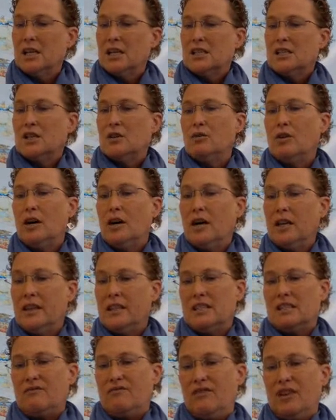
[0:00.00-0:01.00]
So on
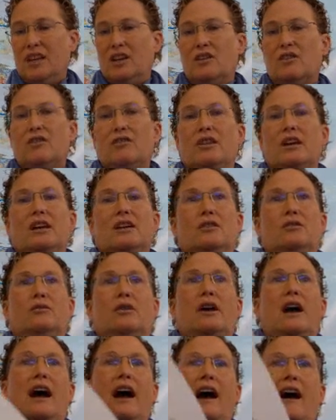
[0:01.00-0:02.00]
this figure that
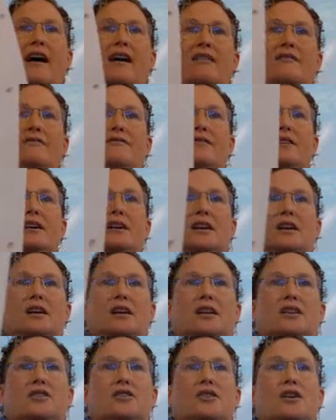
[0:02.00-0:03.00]
you have
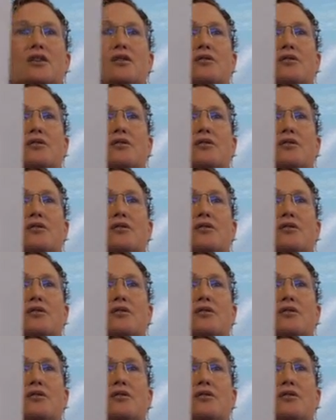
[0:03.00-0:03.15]
in your